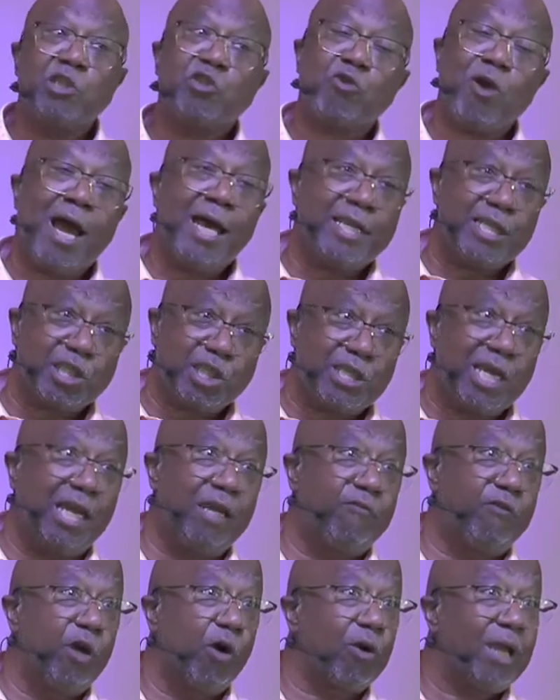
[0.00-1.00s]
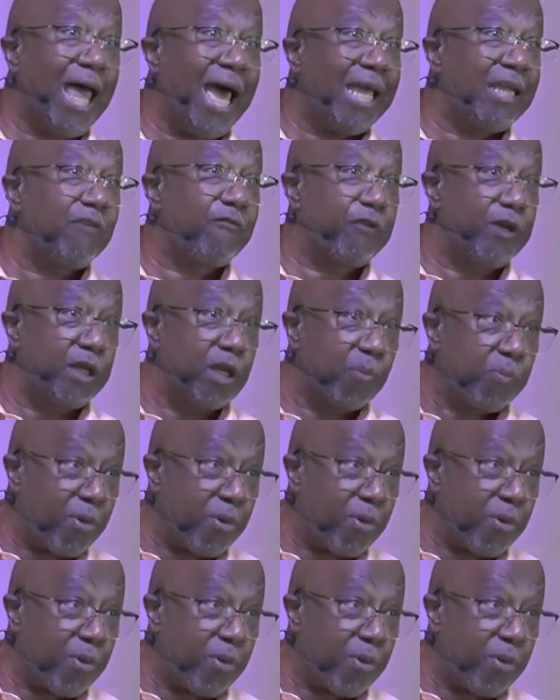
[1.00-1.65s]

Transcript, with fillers: trying to save your life in the